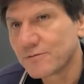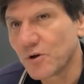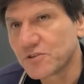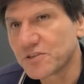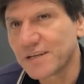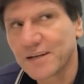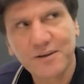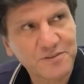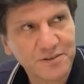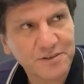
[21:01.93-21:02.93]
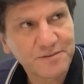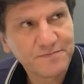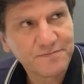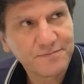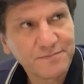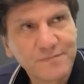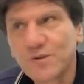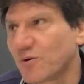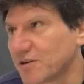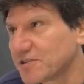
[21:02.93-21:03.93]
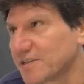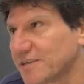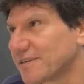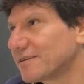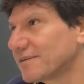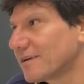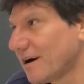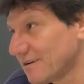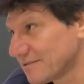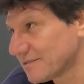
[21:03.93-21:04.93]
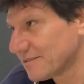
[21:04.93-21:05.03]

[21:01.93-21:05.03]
question and answer. Question, answer.